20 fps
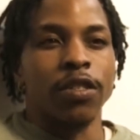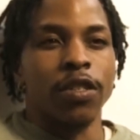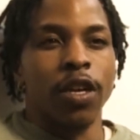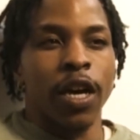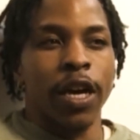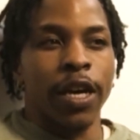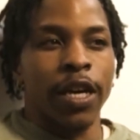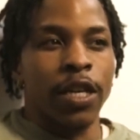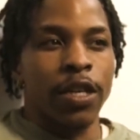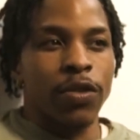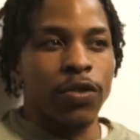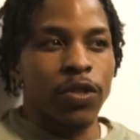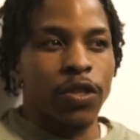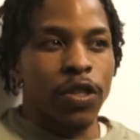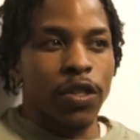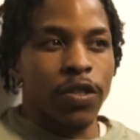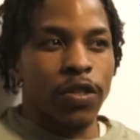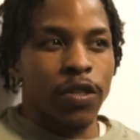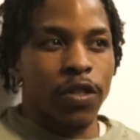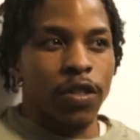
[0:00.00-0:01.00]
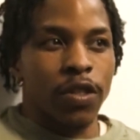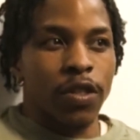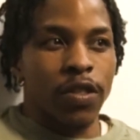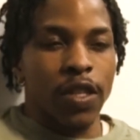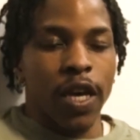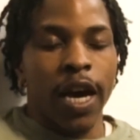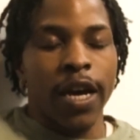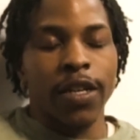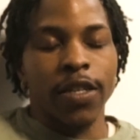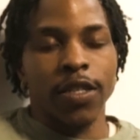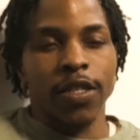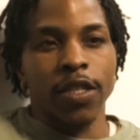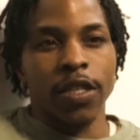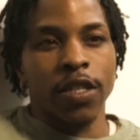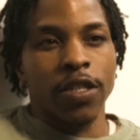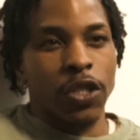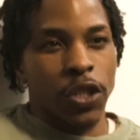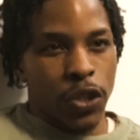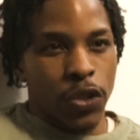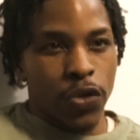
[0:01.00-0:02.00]
Like his honesty
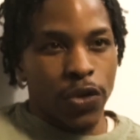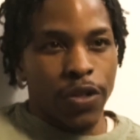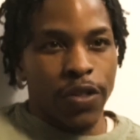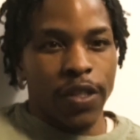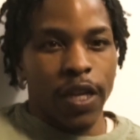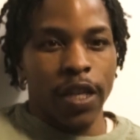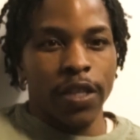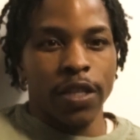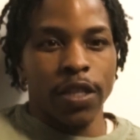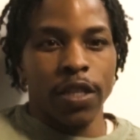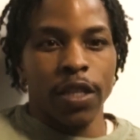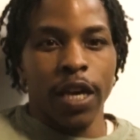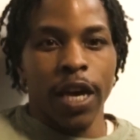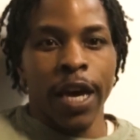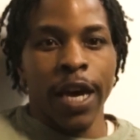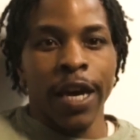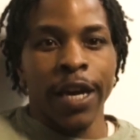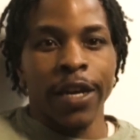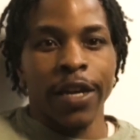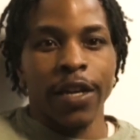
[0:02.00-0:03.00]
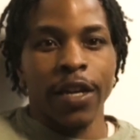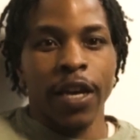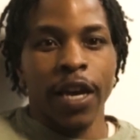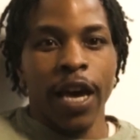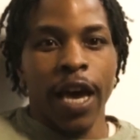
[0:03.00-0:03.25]
and his storytelling and